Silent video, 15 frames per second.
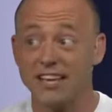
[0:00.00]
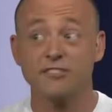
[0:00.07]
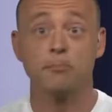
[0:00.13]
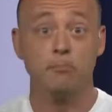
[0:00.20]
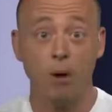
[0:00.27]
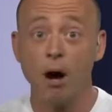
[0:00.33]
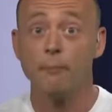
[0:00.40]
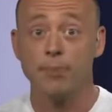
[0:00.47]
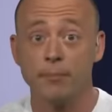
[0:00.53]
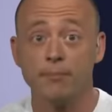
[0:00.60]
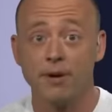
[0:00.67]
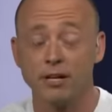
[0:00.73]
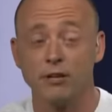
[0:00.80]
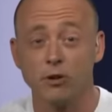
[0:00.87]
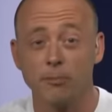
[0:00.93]
let's bump him
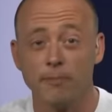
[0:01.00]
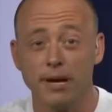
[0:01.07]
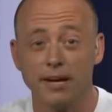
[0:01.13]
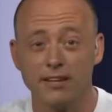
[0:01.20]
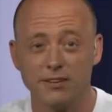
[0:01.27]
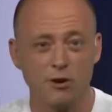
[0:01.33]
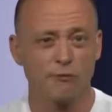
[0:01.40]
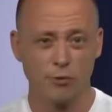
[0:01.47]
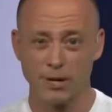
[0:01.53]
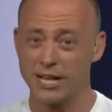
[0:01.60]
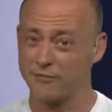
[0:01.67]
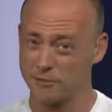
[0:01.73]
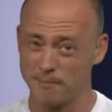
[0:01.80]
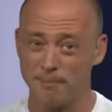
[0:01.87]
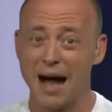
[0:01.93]
a little bit. You know, if we're going to
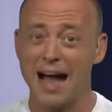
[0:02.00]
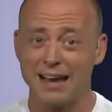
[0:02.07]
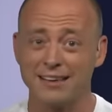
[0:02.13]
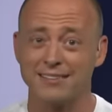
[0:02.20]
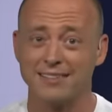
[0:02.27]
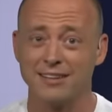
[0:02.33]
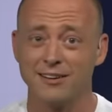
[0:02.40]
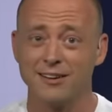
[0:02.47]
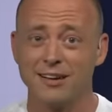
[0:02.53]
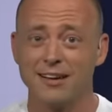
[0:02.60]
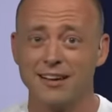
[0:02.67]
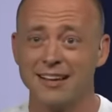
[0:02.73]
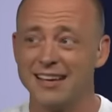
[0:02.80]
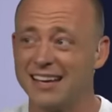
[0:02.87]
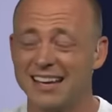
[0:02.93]
have some bias here,
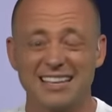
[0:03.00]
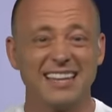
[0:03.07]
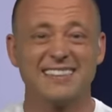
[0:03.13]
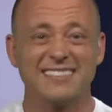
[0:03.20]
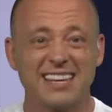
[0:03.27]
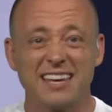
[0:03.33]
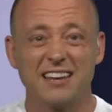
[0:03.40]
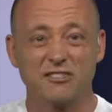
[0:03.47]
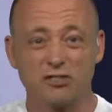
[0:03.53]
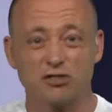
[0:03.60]
let's get us